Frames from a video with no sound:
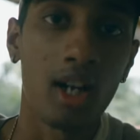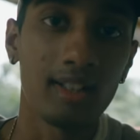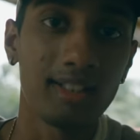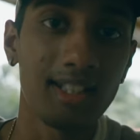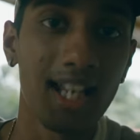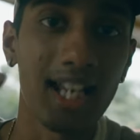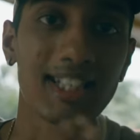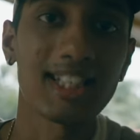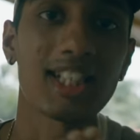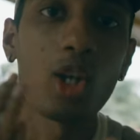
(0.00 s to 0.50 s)

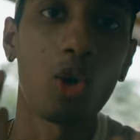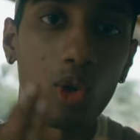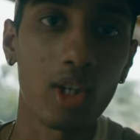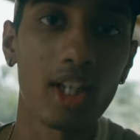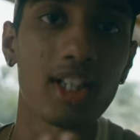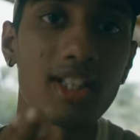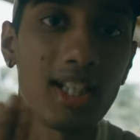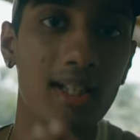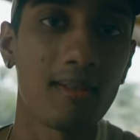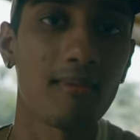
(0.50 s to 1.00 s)
that's the
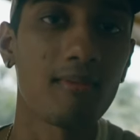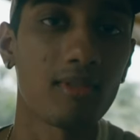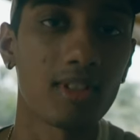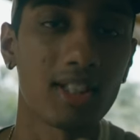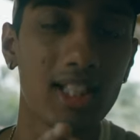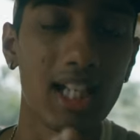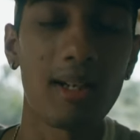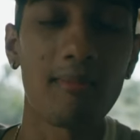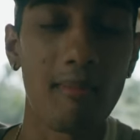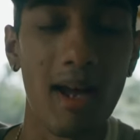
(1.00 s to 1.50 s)
only thing
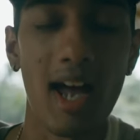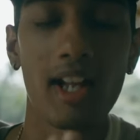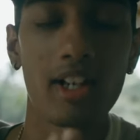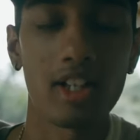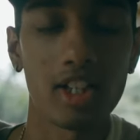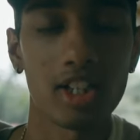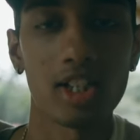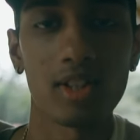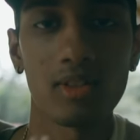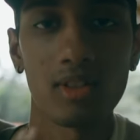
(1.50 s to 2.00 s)

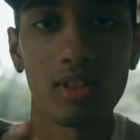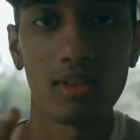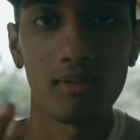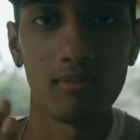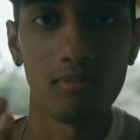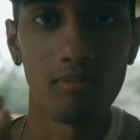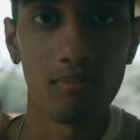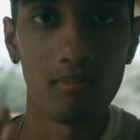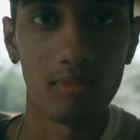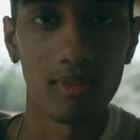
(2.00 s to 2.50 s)
matters
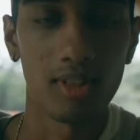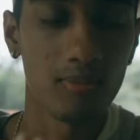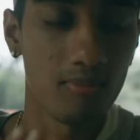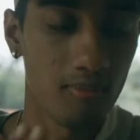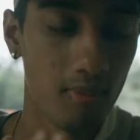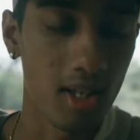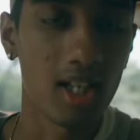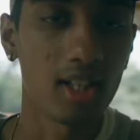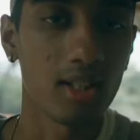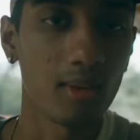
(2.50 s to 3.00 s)

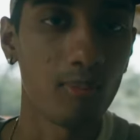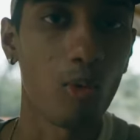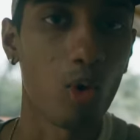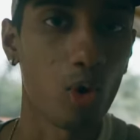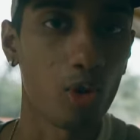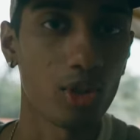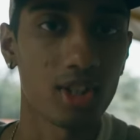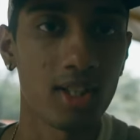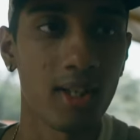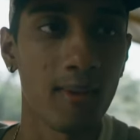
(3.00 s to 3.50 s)
me the
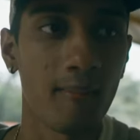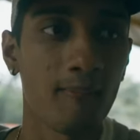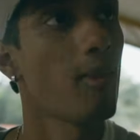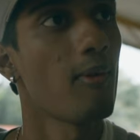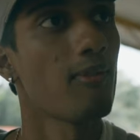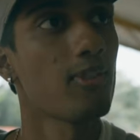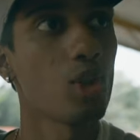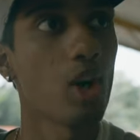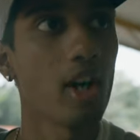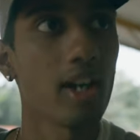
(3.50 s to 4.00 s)
most.
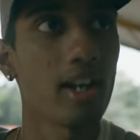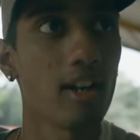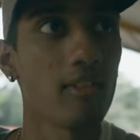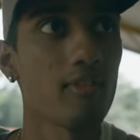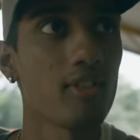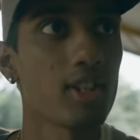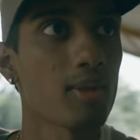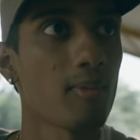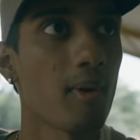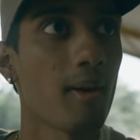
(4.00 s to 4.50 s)
So I
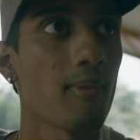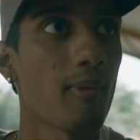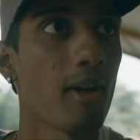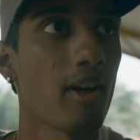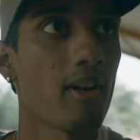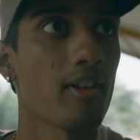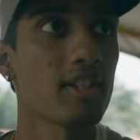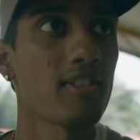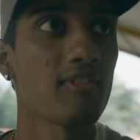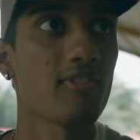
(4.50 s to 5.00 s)
convinced my
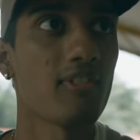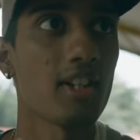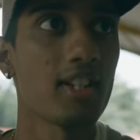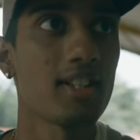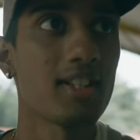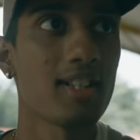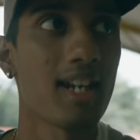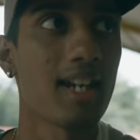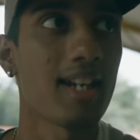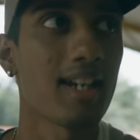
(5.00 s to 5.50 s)
parents, if a
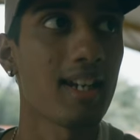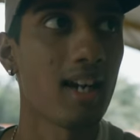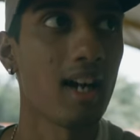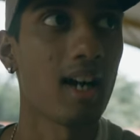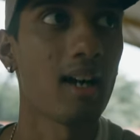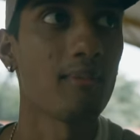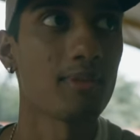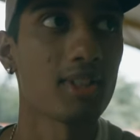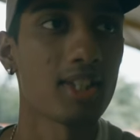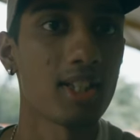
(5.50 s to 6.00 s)
day
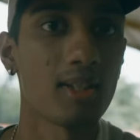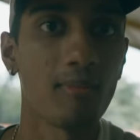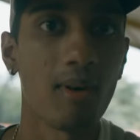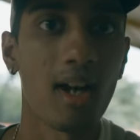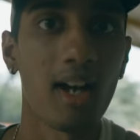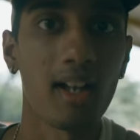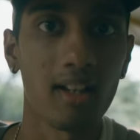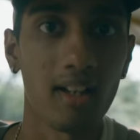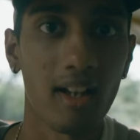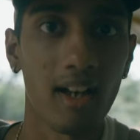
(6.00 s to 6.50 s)
comes in
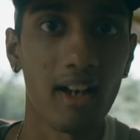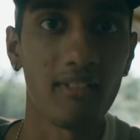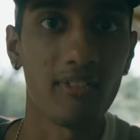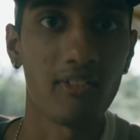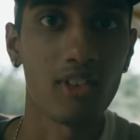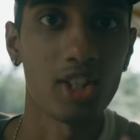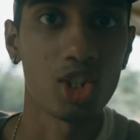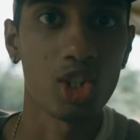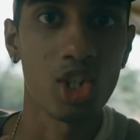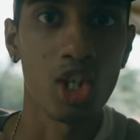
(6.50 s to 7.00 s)
my life
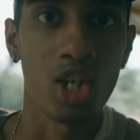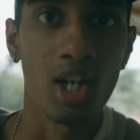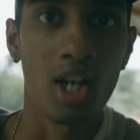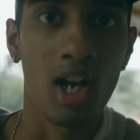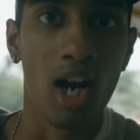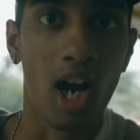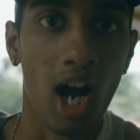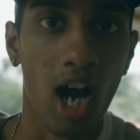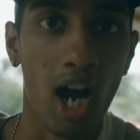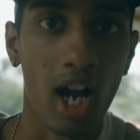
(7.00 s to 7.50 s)
which
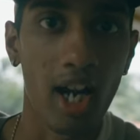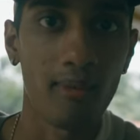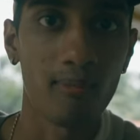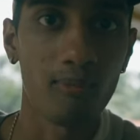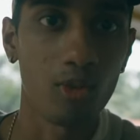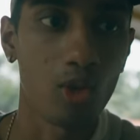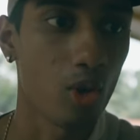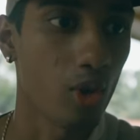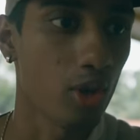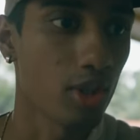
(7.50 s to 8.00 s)

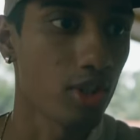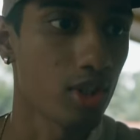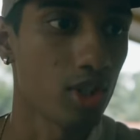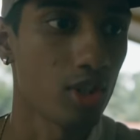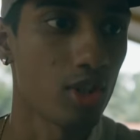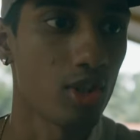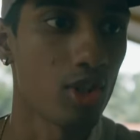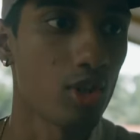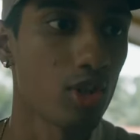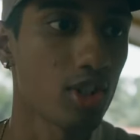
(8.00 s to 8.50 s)
I'm going to
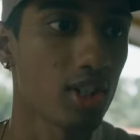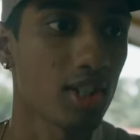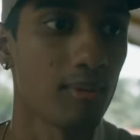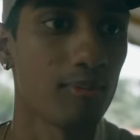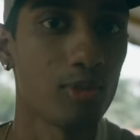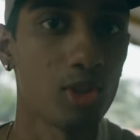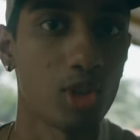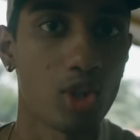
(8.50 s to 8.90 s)
do some